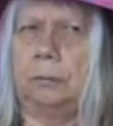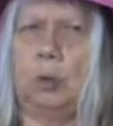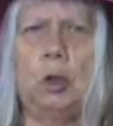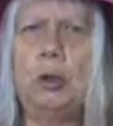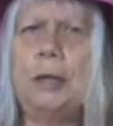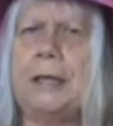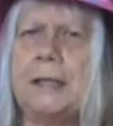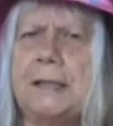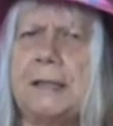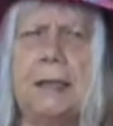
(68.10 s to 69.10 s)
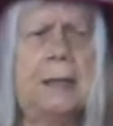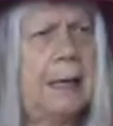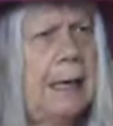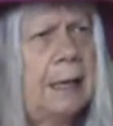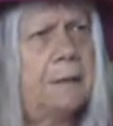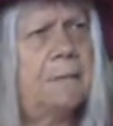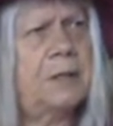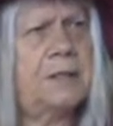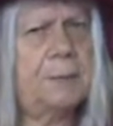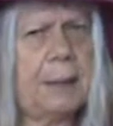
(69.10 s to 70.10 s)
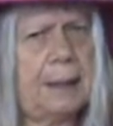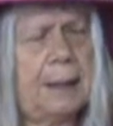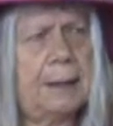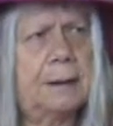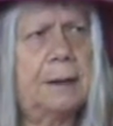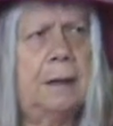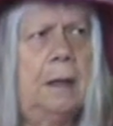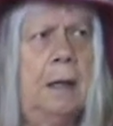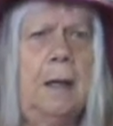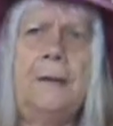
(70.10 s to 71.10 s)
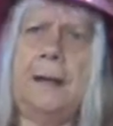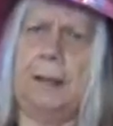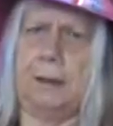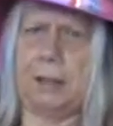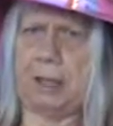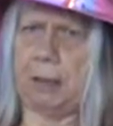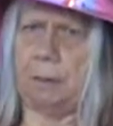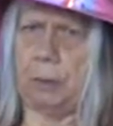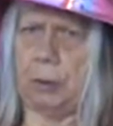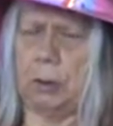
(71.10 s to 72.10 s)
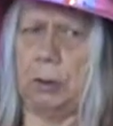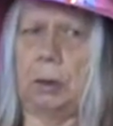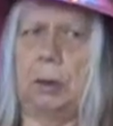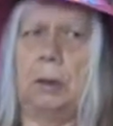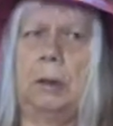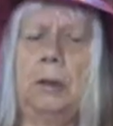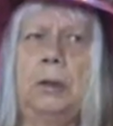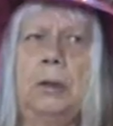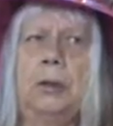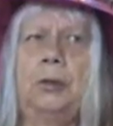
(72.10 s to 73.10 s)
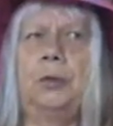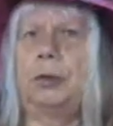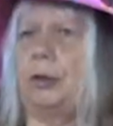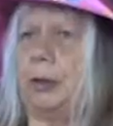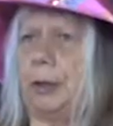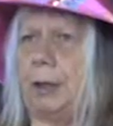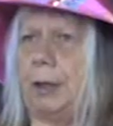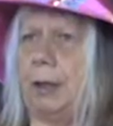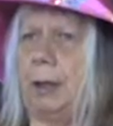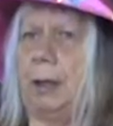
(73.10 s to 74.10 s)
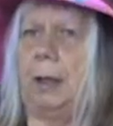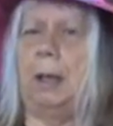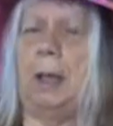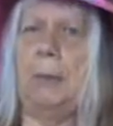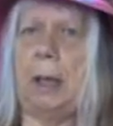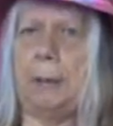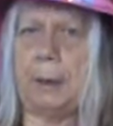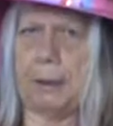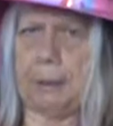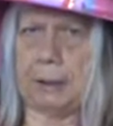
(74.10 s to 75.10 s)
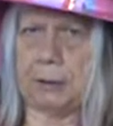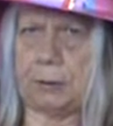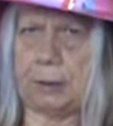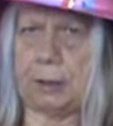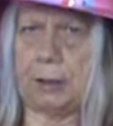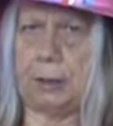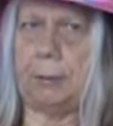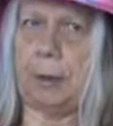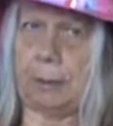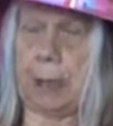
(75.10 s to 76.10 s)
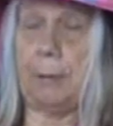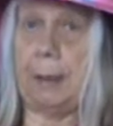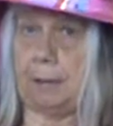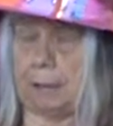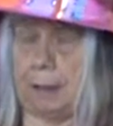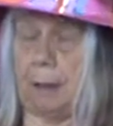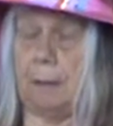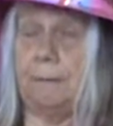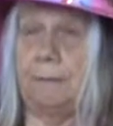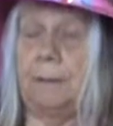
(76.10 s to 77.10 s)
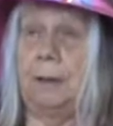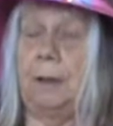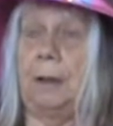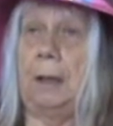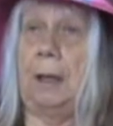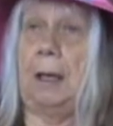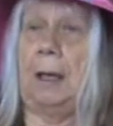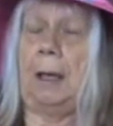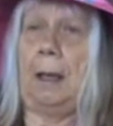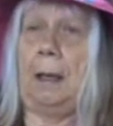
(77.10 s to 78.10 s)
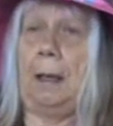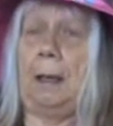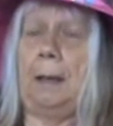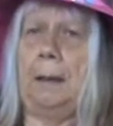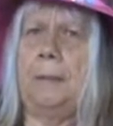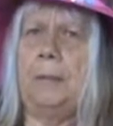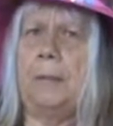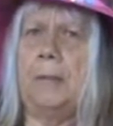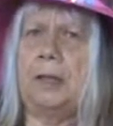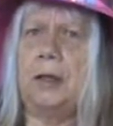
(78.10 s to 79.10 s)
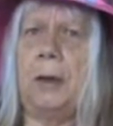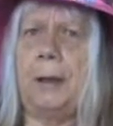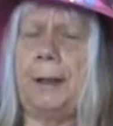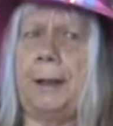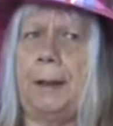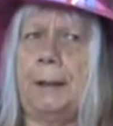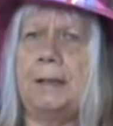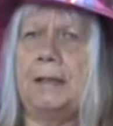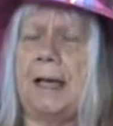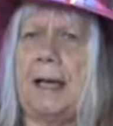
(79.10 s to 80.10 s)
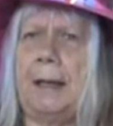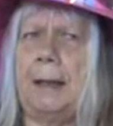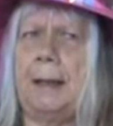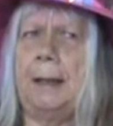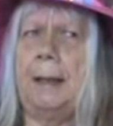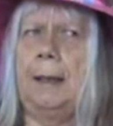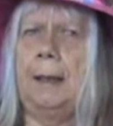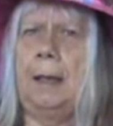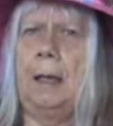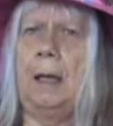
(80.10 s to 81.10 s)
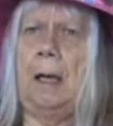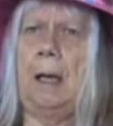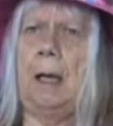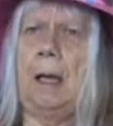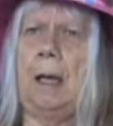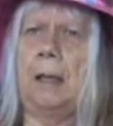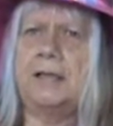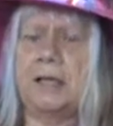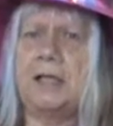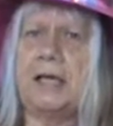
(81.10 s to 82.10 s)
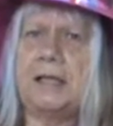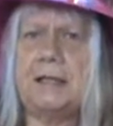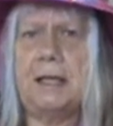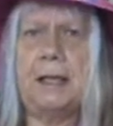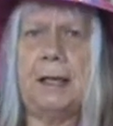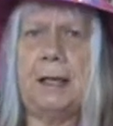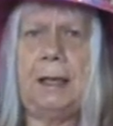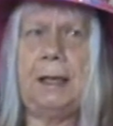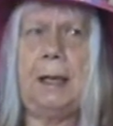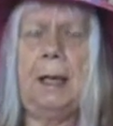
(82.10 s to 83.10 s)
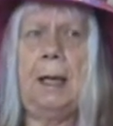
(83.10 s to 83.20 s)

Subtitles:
rudeness and lack of respect that Janet Brewer was showing the Obama administration and Obama himself, and talking, saying, suggesting that he